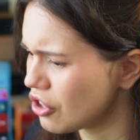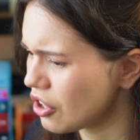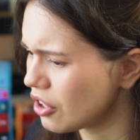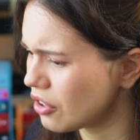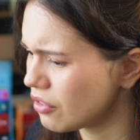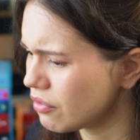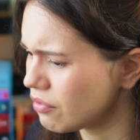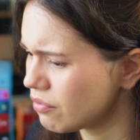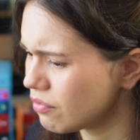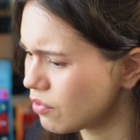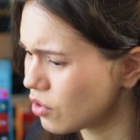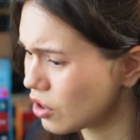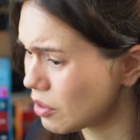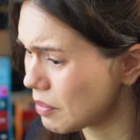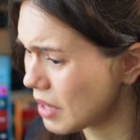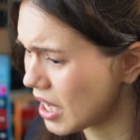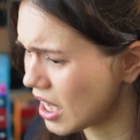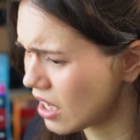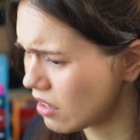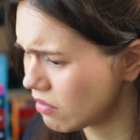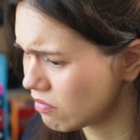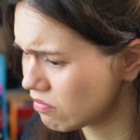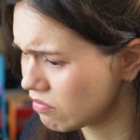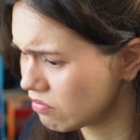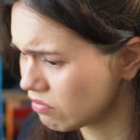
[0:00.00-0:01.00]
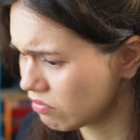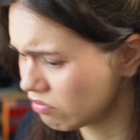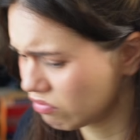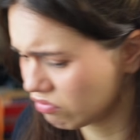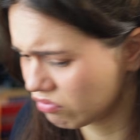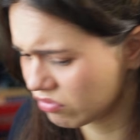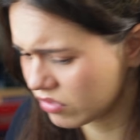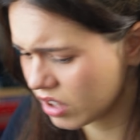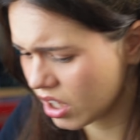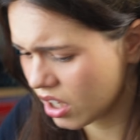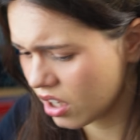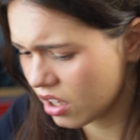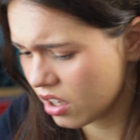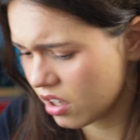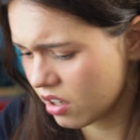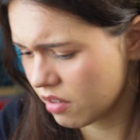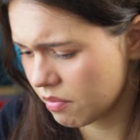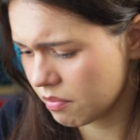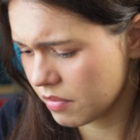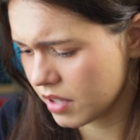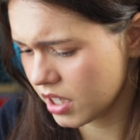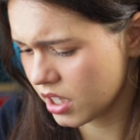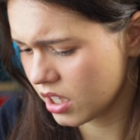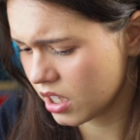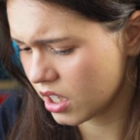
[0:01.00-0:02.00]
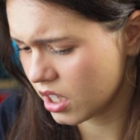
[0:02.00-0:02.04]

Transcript: for me. It's a